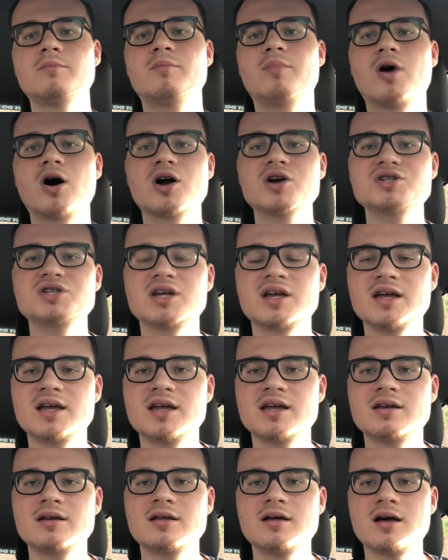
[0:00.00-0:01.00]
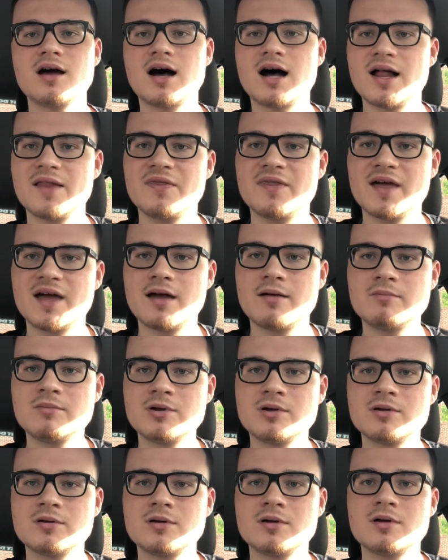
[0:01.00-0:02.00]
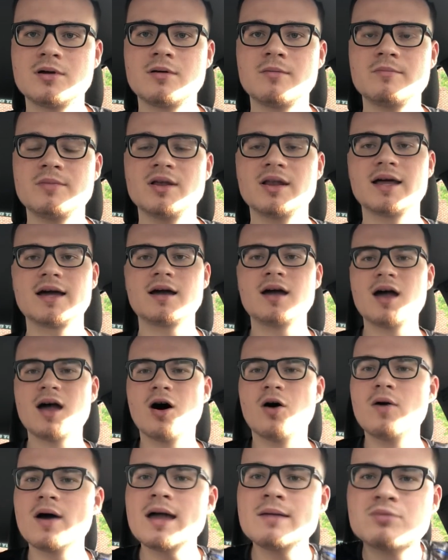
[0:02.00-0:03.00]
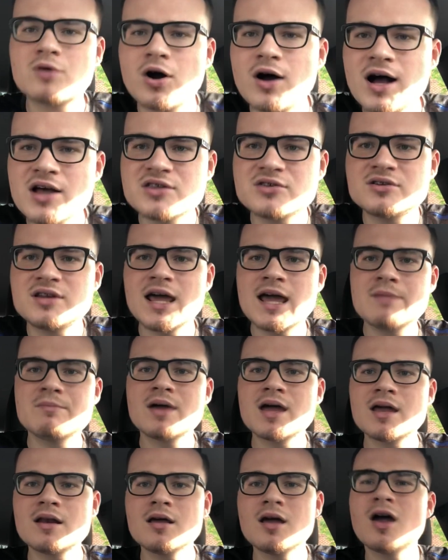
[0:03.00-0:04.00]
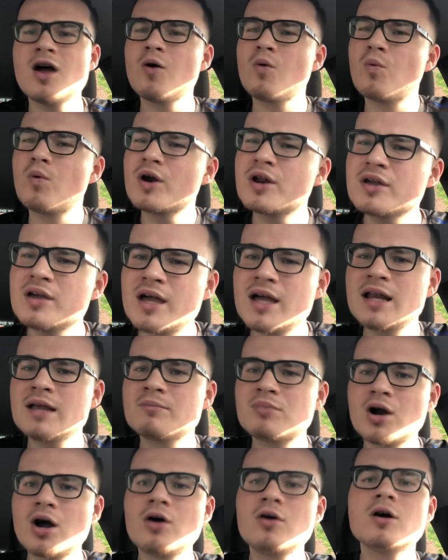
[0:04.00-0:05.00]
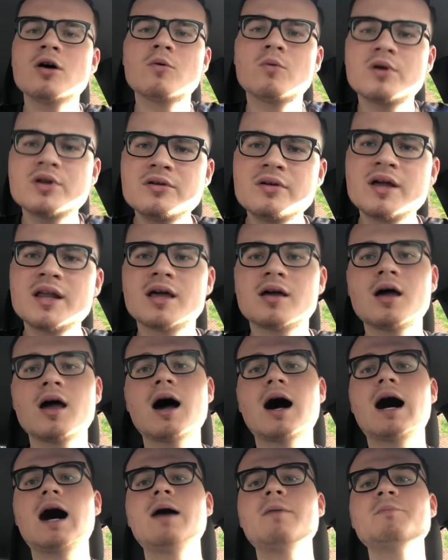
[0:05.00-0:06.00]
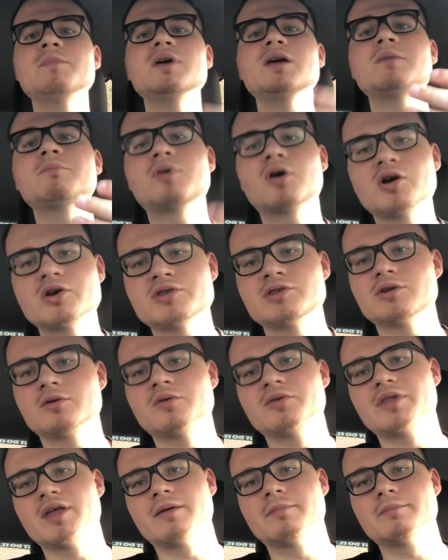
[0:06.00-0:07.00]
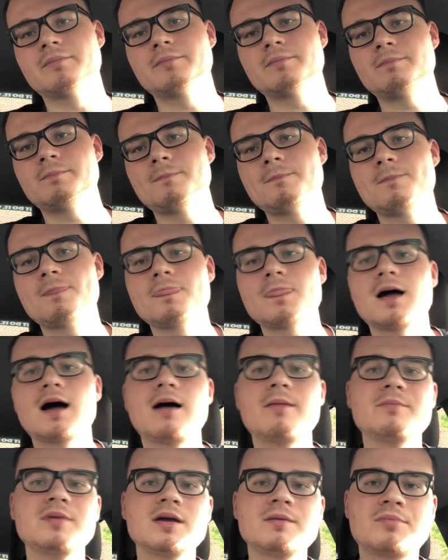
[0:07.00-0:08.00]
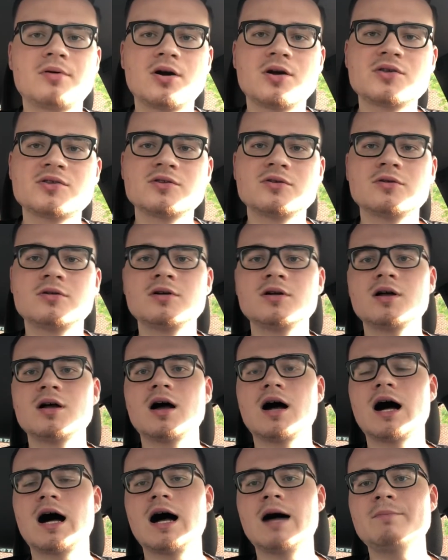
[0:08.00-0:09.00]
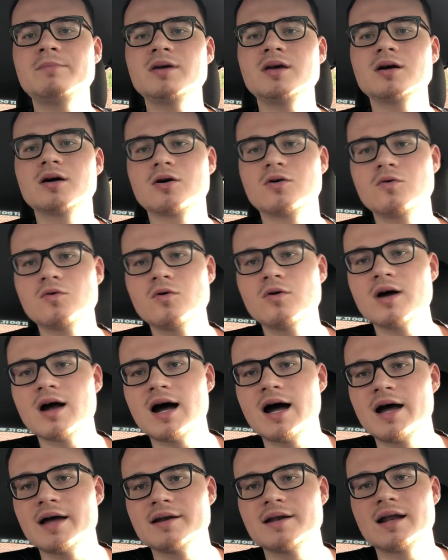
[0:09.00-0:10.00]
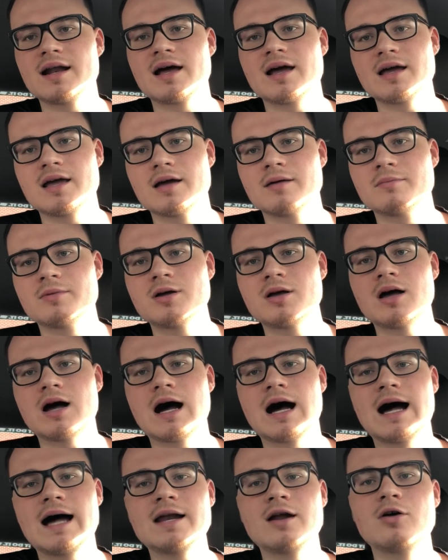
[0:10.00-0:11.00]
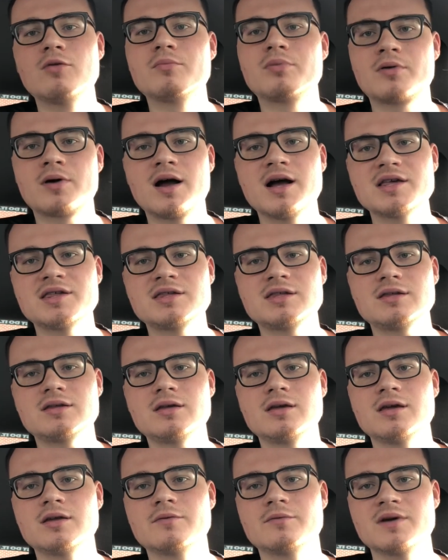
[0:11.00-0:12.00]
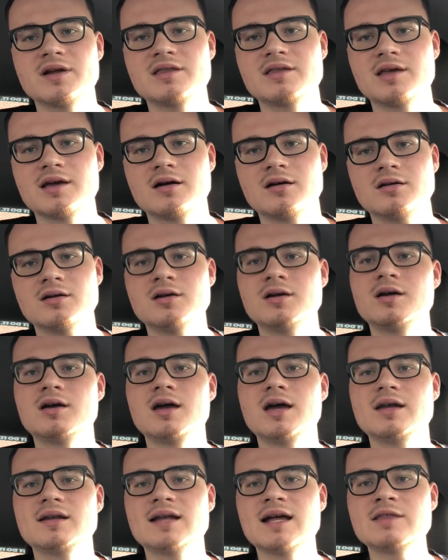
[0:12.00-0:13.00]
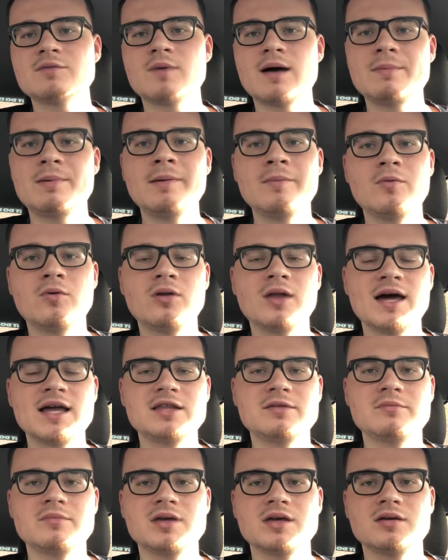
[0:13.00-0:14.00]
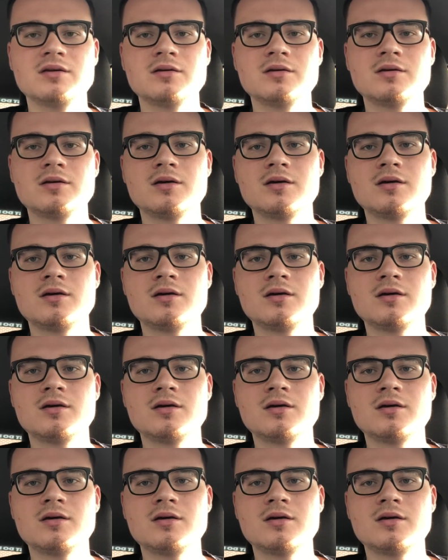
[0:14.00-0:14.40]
barging in on them, being like, oh, hey, bro, how's your day, man? What are you getting, bro? What are you getting? I'm being personal with them. I'm being personal. I'm being a cool guy that I am. I don't press in retail. And that's why people like me